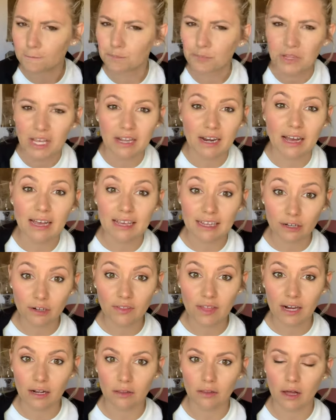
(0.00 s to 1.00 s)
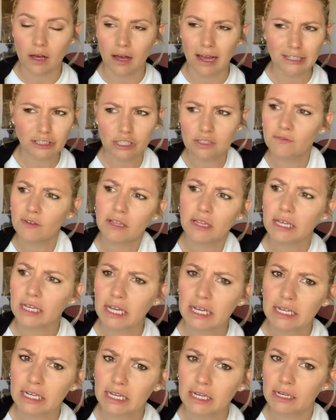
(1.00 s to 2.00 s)
And I hear that a lot. I just felt like I
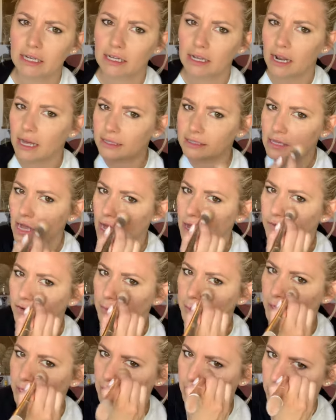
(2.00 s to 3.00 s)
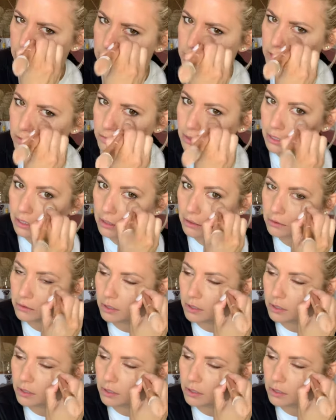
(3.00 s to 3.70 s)
needed it. I saw everybody else doing it.